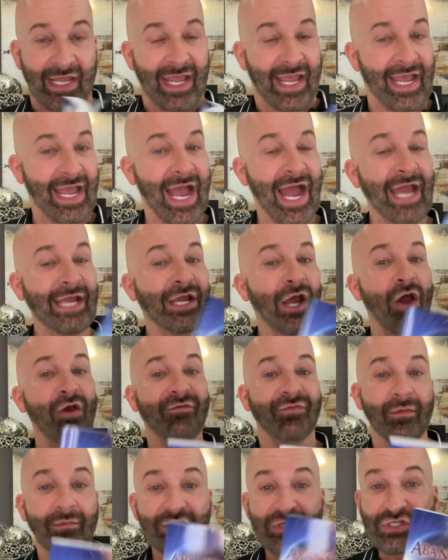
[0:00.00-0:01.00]
I go
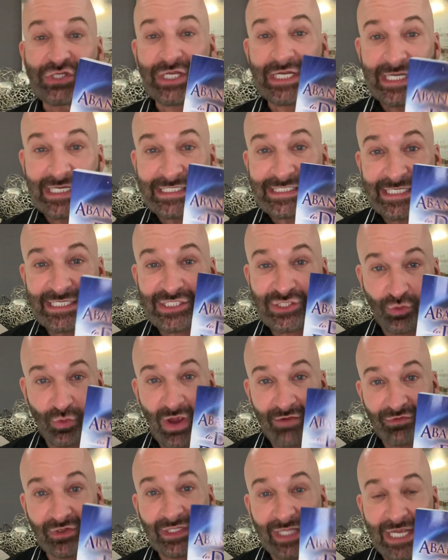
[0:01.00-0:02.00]
from Genesis to
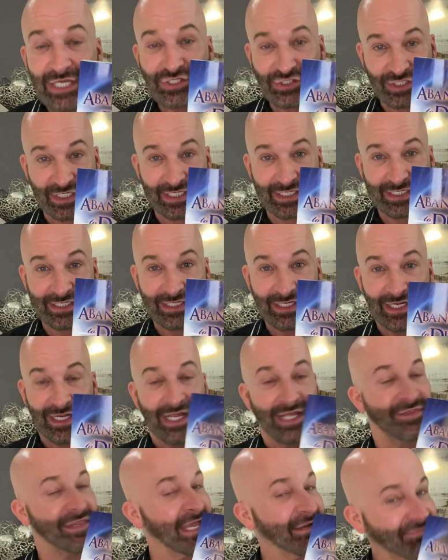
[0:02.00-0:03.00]
Revelation,
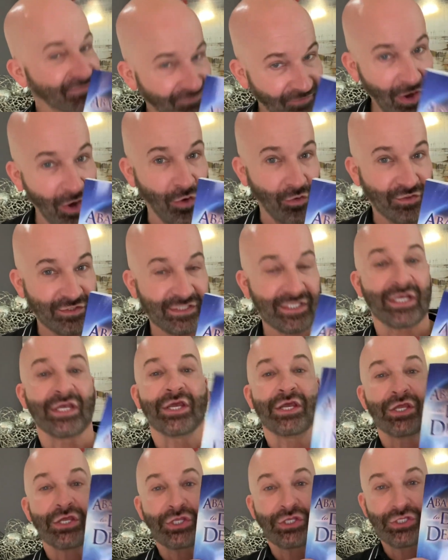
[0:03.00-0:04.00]
that folks,
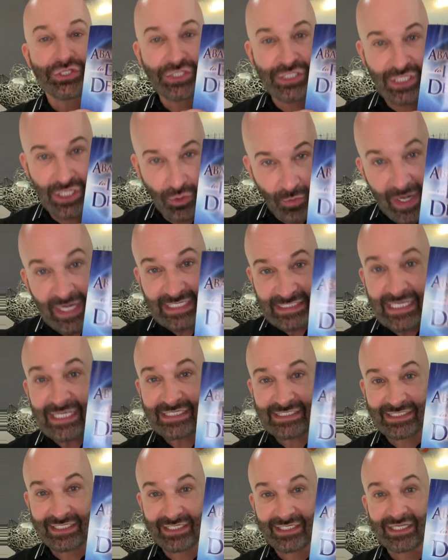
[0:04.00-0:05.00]
you
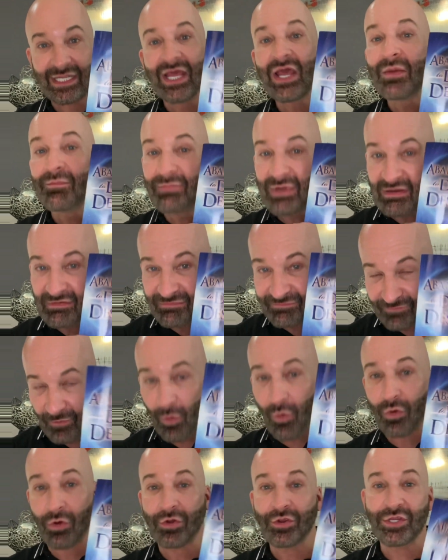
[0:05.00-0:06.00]
existed
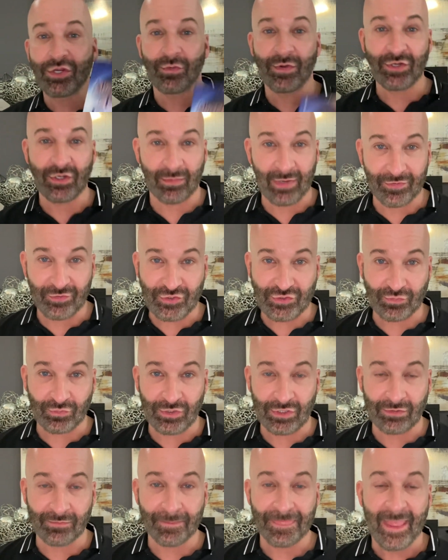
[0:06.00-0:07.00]
before you were in your mother's
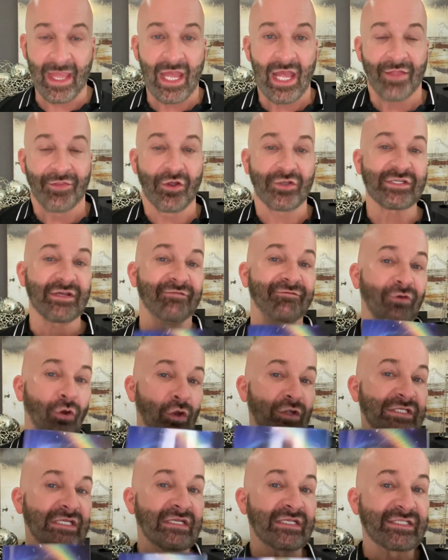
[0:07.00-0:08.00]
womb. There's a
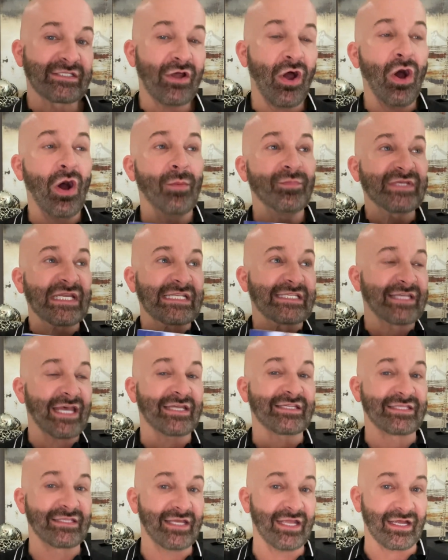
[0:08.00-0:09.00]
verse in Psalms that
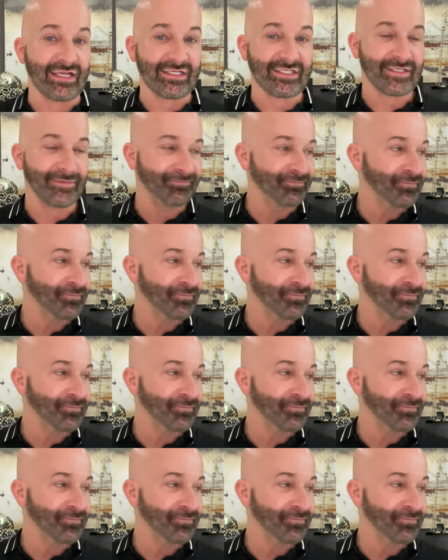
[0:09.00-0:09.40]
says this.